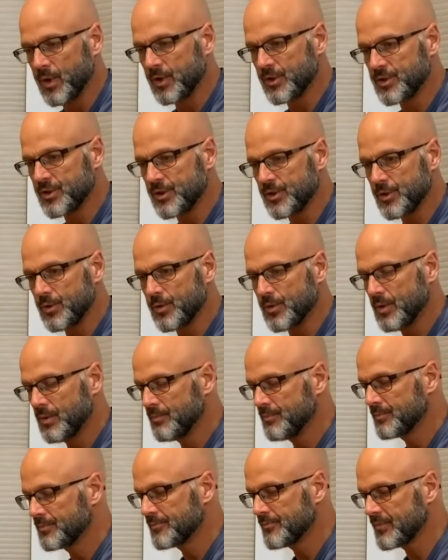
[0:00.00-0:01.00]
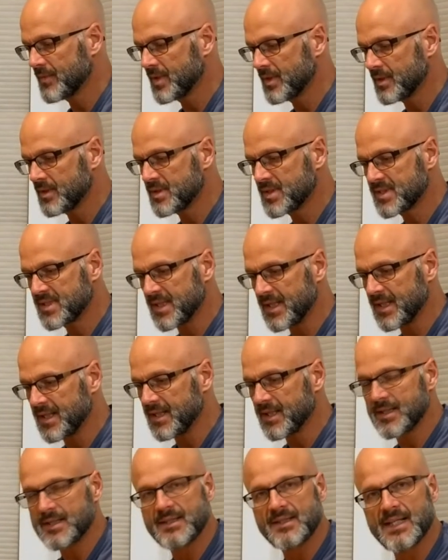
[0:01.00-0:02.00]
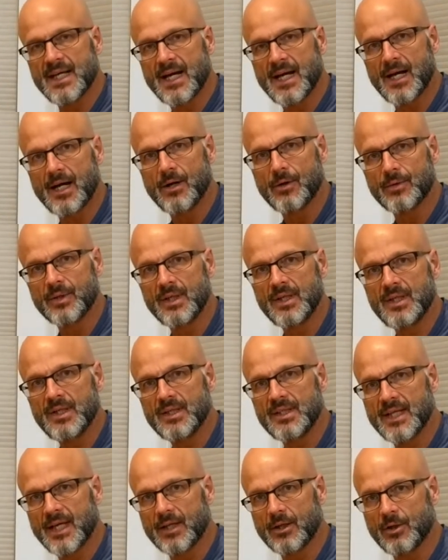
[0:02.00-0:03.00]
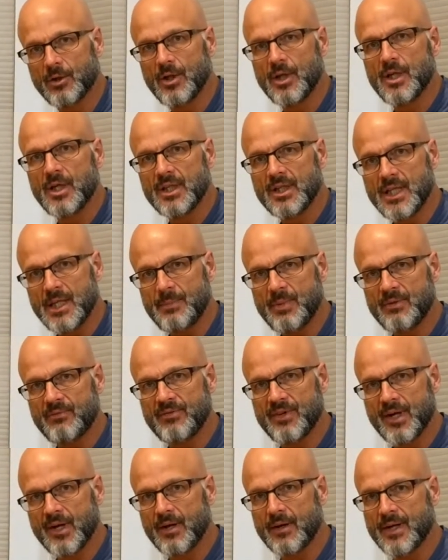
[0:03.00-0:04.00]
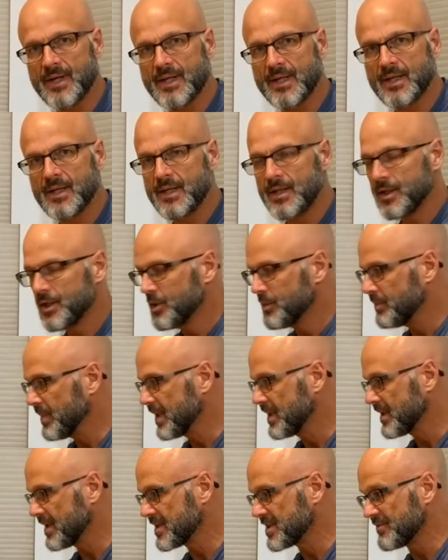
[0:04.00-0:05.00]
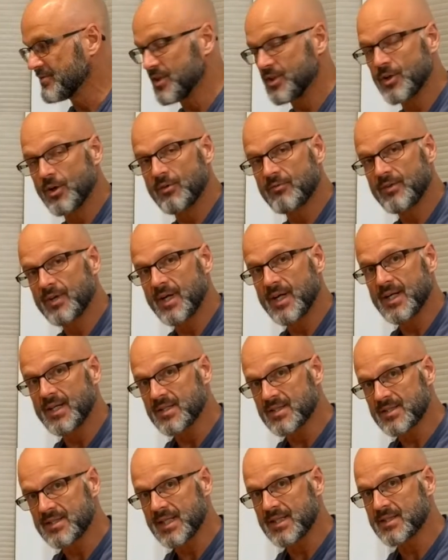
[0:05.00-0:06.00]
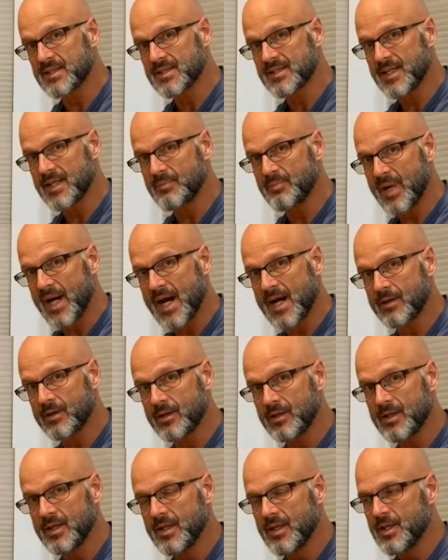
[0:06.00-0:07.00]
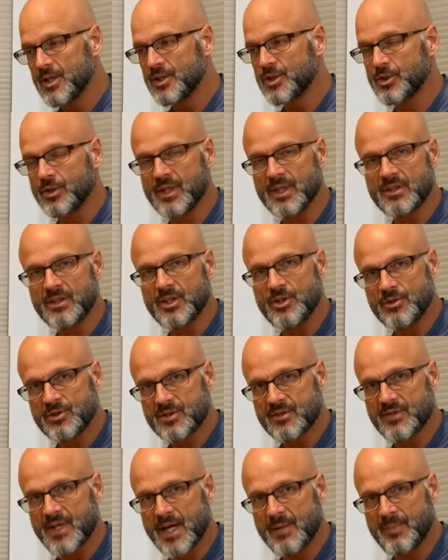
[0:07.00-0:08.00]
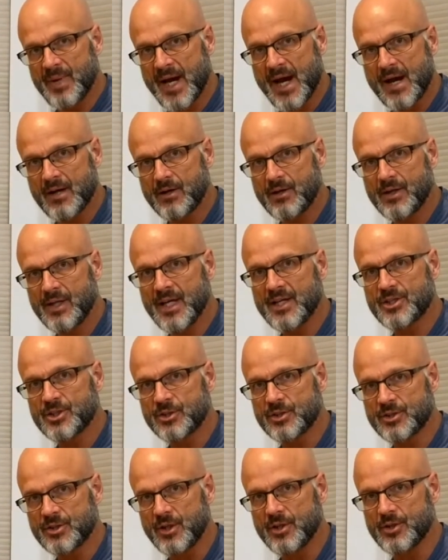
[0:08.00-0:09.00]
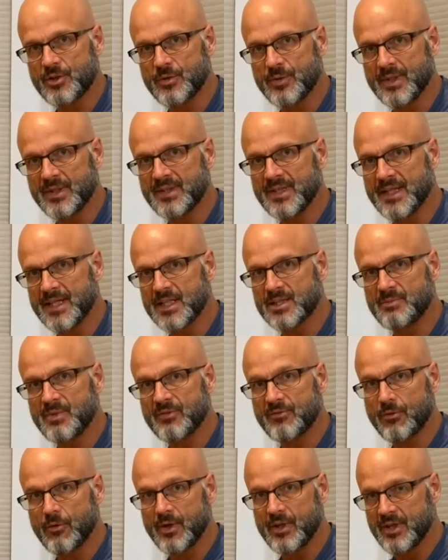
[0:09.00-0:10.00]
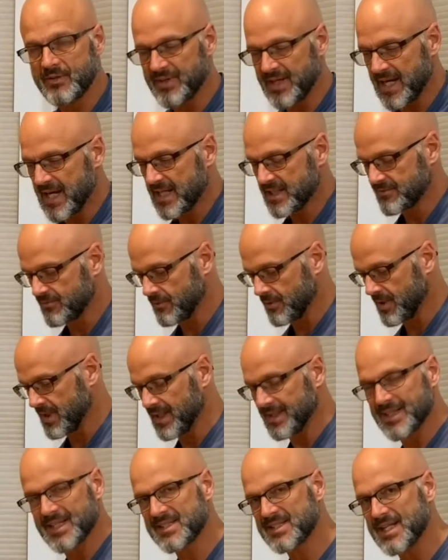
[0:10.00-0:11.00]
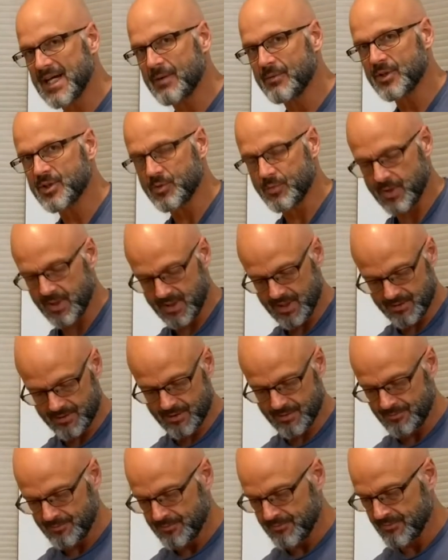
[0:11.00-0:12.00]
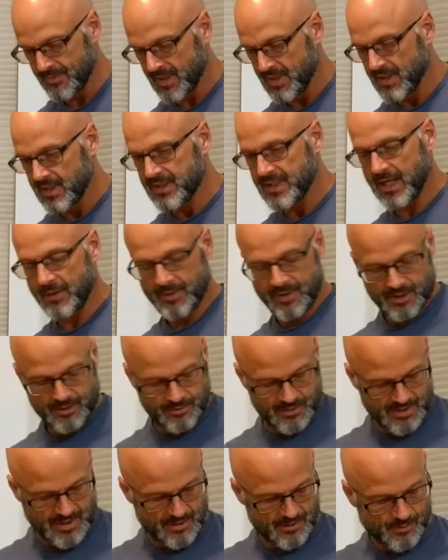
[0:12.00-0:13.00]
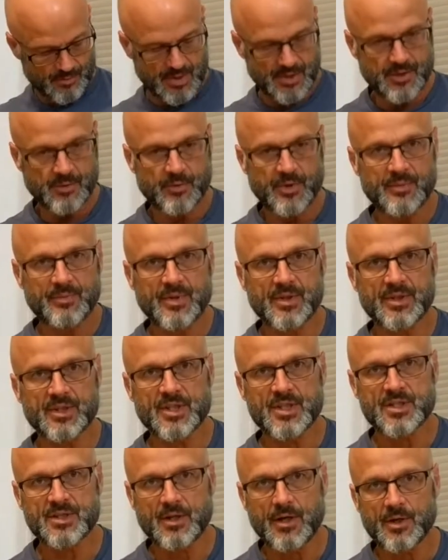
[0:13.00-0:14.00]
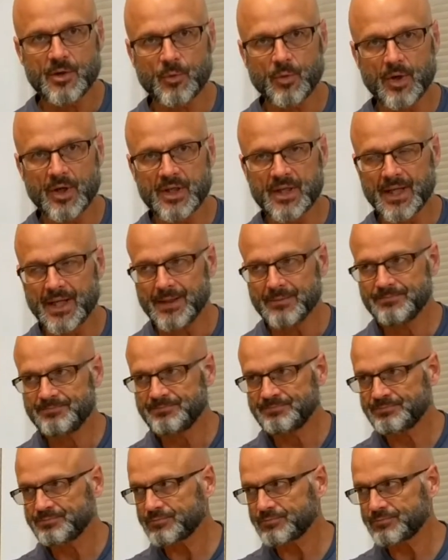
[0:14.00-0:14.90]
we'll do sit, down, kennel. Keep it varied. Because if you don't vary it and stay in the same pattern, she'll get the use of that pattern and she'll start doing things before you even ask for it. And that's not what you want either. Now we're going to do another one that we've been just starting to work on.